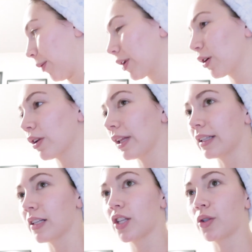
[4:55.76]
I want to go to like
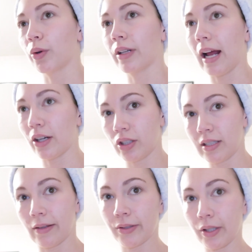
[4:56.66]
this store that actually
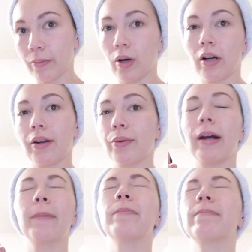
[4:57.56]
sells good bra and underwear.